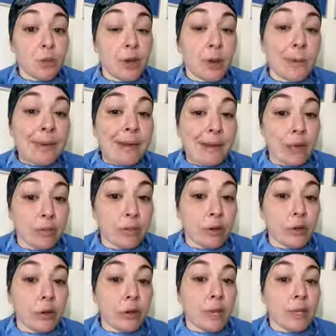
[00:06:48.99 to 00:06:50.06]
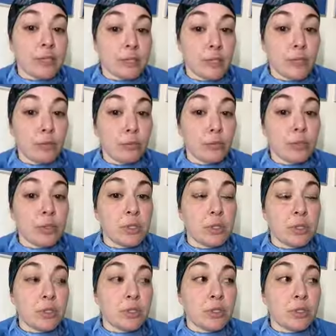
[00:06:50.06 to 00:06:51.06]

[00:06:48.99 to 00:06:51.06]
but I would never attempt